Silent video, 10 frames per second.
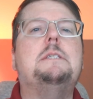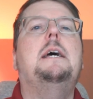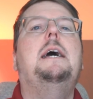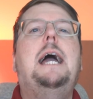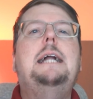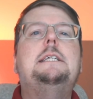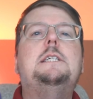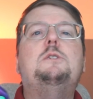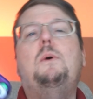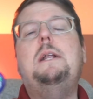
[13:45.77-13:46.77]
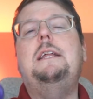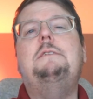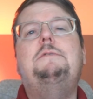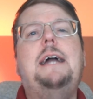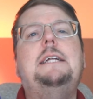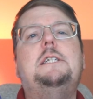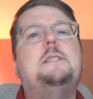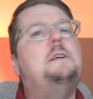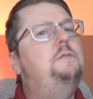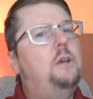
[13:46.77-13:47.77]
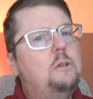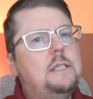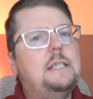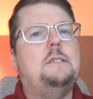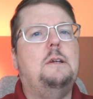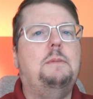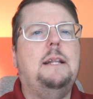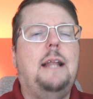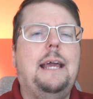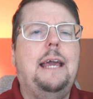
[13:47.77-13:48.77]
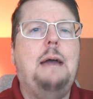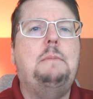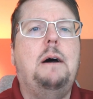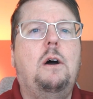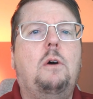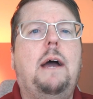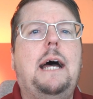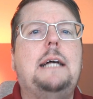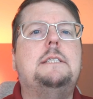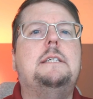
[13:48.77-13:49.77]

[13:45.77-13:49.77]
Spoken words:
And this is one of the advantages of using something like Gamma OS.